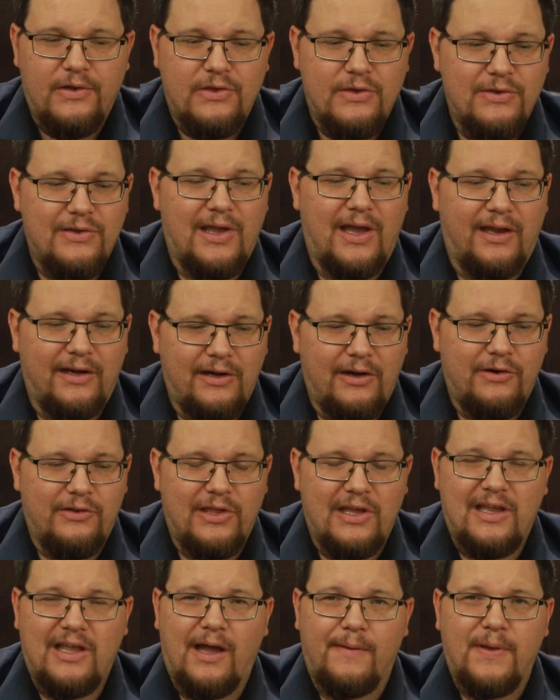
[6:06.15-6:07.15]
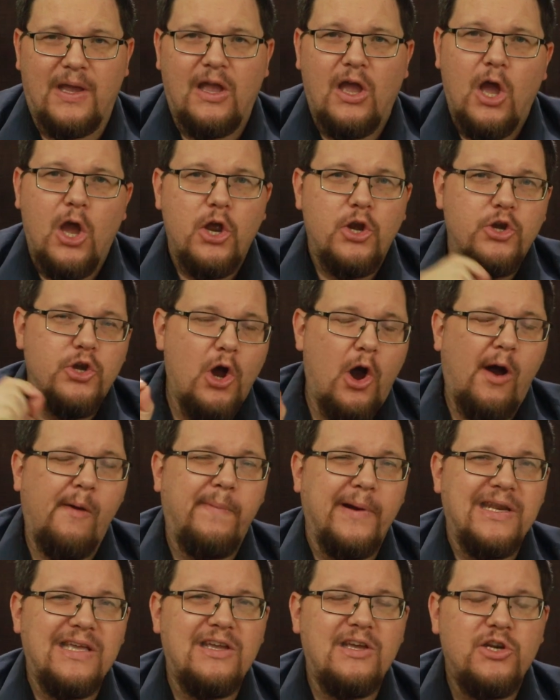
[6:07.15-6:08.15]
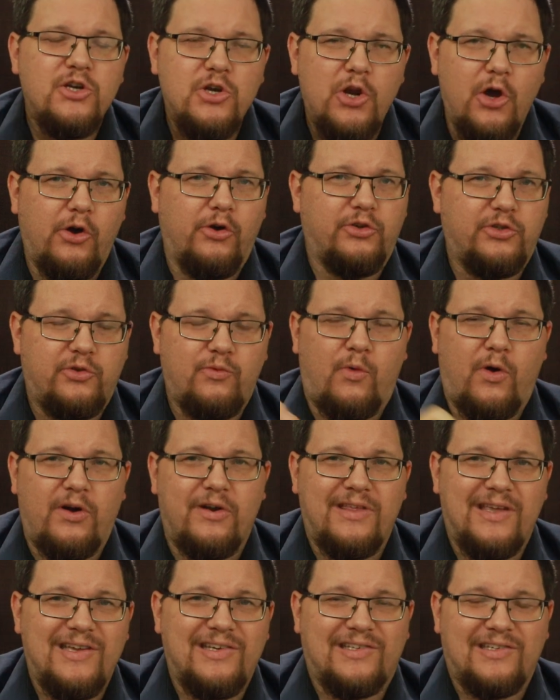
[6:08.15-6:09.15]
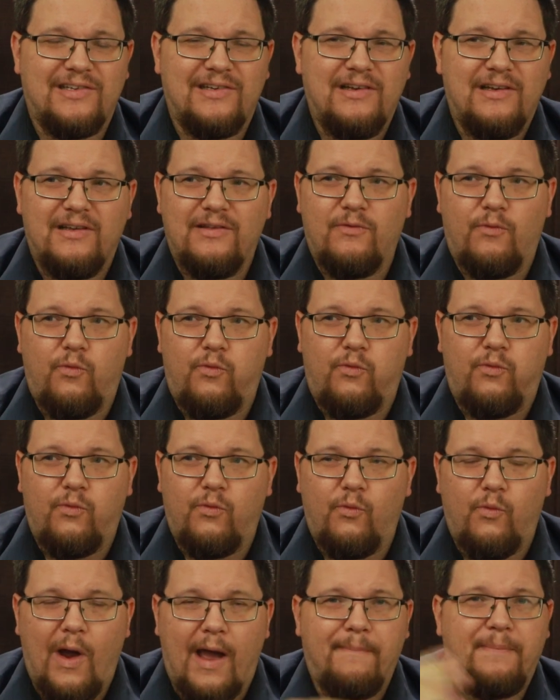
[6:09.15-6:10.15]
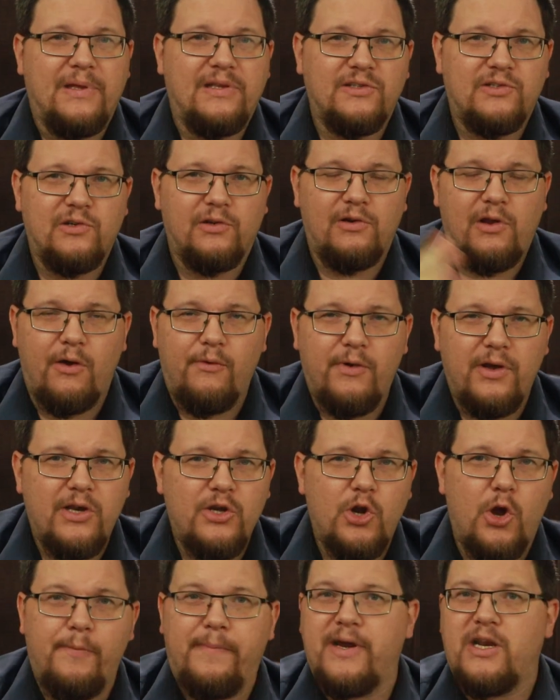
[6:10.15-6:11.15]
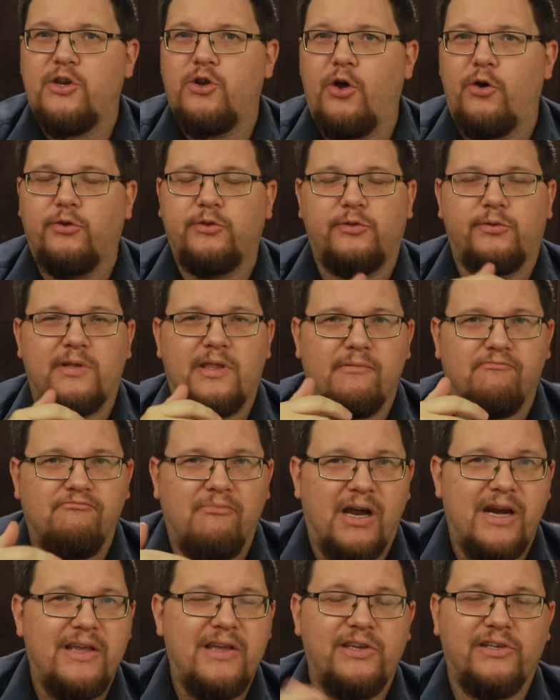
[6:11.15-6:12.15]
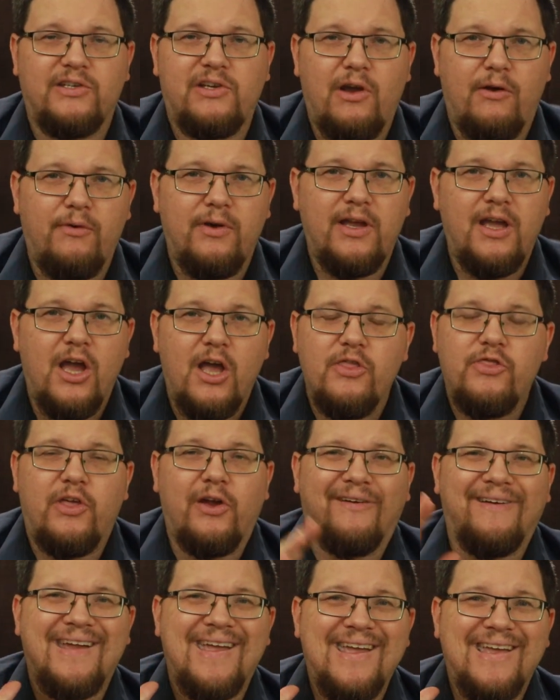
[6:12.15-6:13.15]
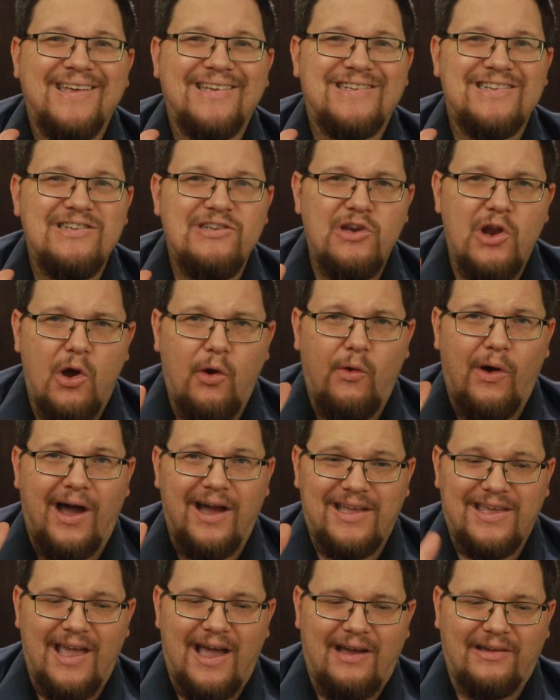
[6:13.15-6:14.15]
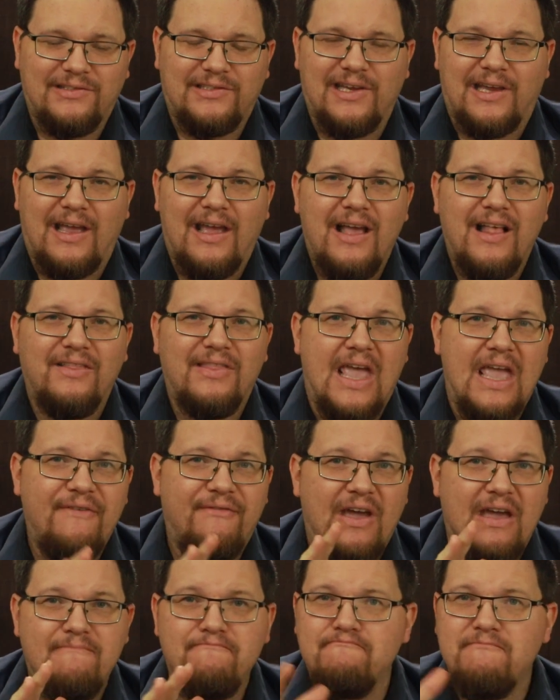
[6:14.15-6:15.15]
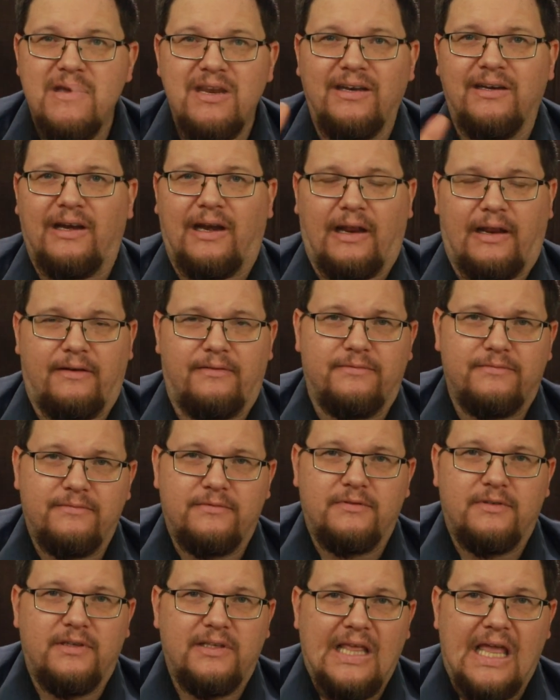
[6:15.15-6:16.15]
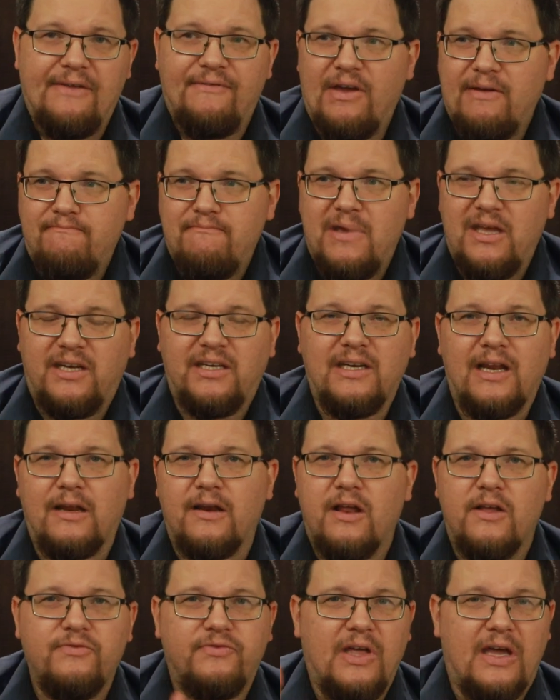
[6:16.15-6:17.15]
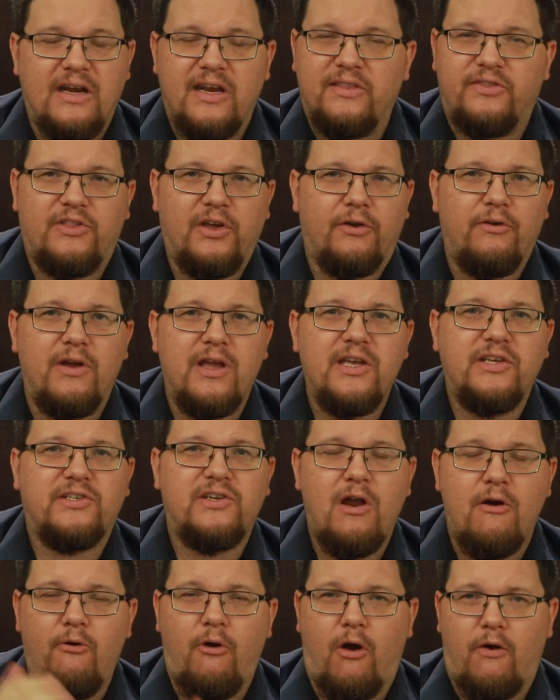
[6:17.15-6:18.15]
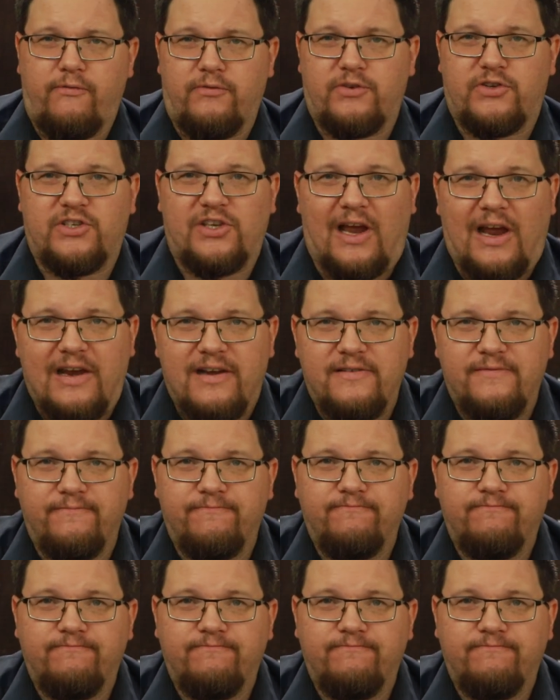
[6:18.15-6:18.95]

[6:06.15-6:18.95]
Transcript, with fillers: You got another thing coming. Nobody knows where these weapons are going. Nobody knows where the money is going. There is no accounting. They've admitted it. They've admitted it, that there is no oversight.